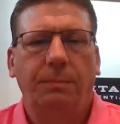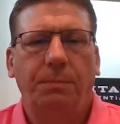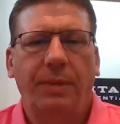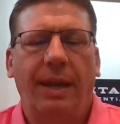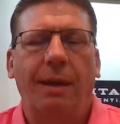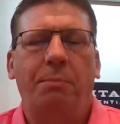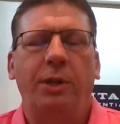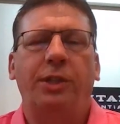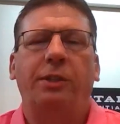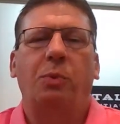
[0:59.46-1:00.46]
Yeah, I
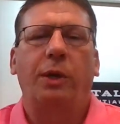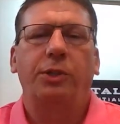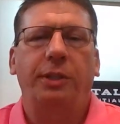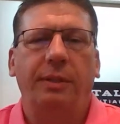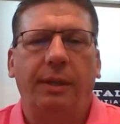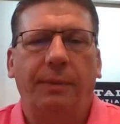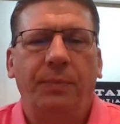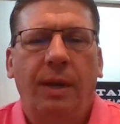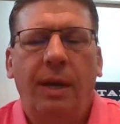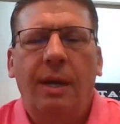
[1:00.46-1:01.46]
appreciate the question. Uh,
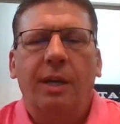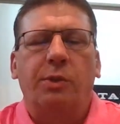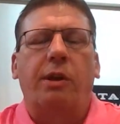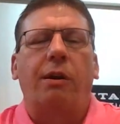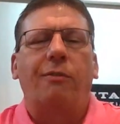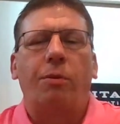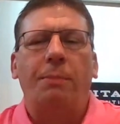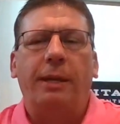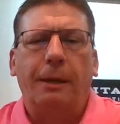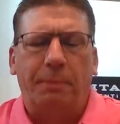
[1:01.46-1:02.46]
so, Carnivore
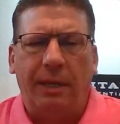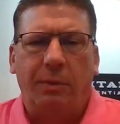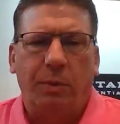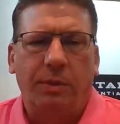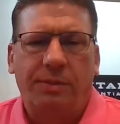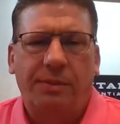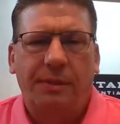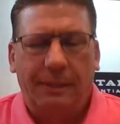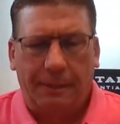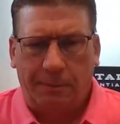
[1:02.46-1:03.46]
Meat Company was
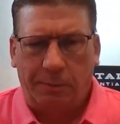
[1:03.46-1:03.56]
was